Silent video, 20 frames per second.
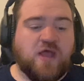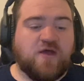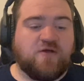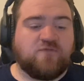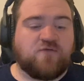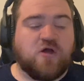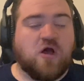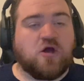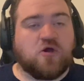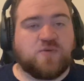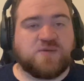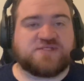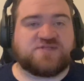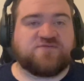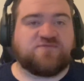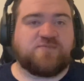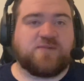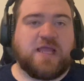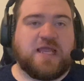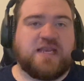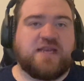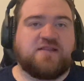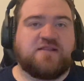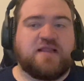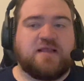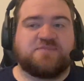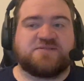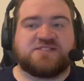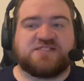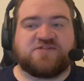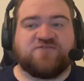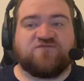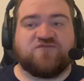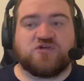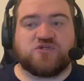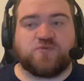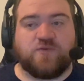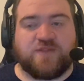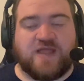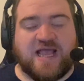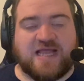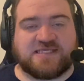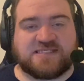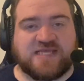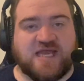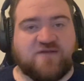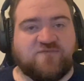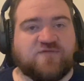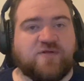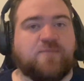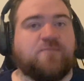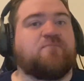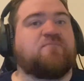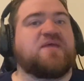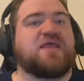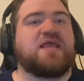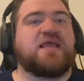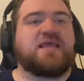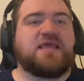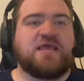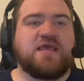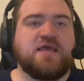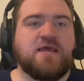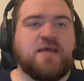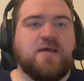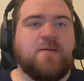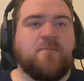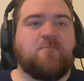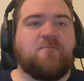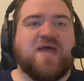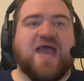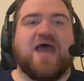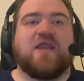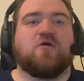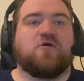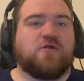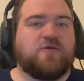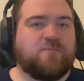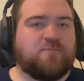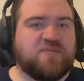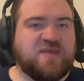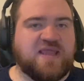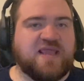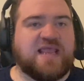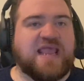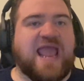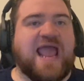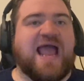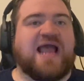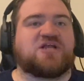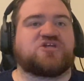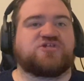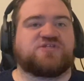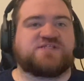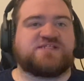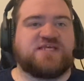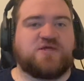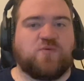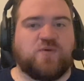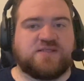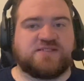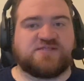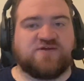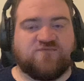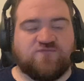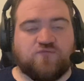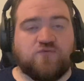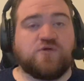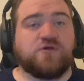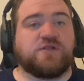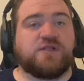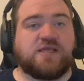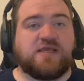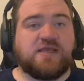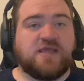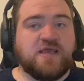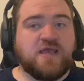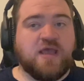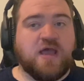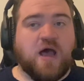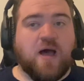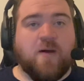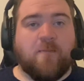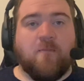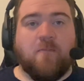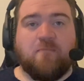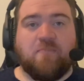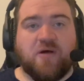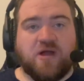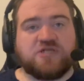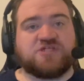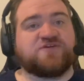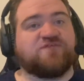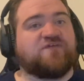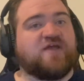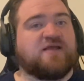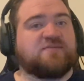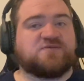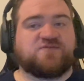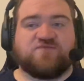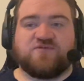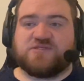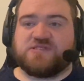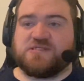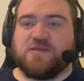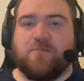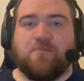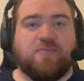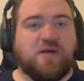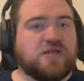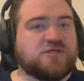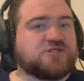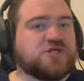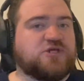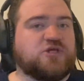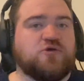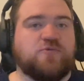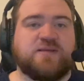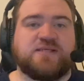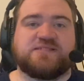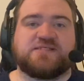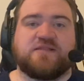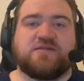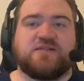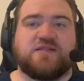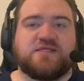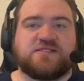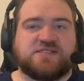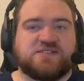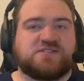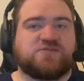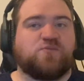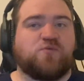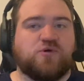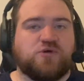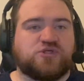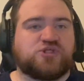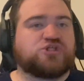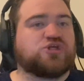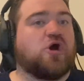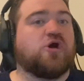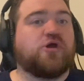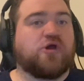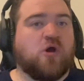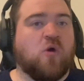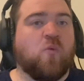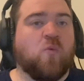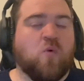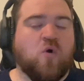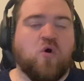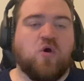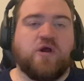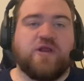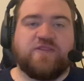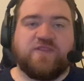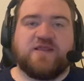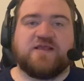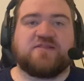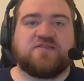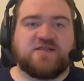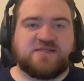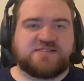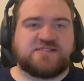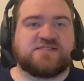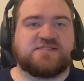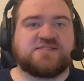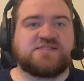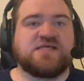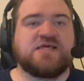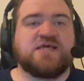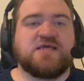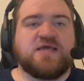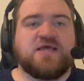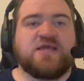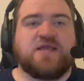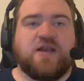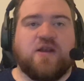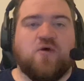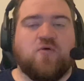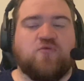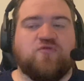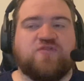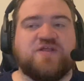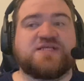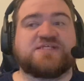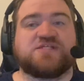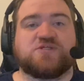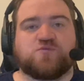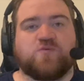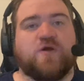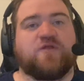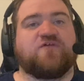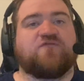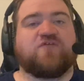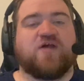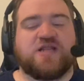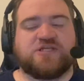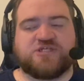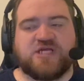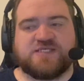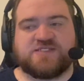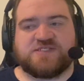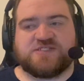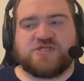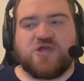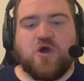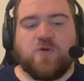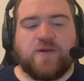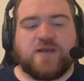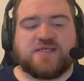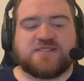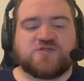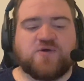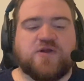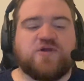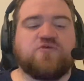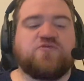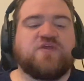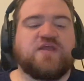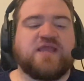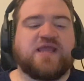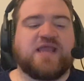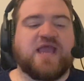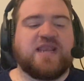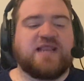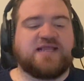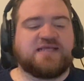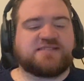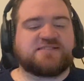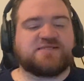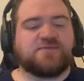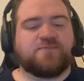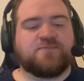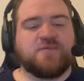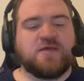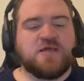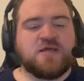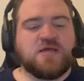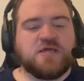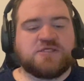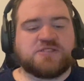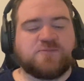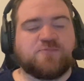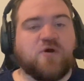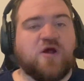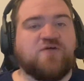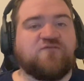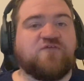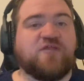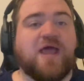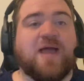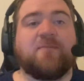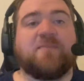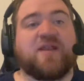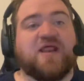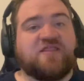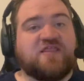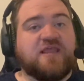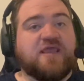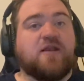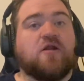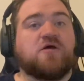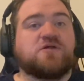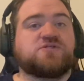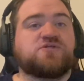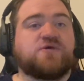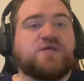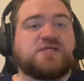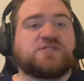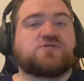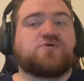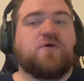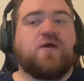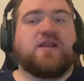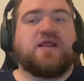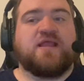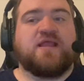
Conquest of the Planet of the Apes is the first one that has kind of a big battle, a big action sequence of really a bunch of apes versus a bunch of humans, and we're starting a war, and like this is where the franchise is going, and so I do think it kind of gets some credit for that, but I think it also gets credit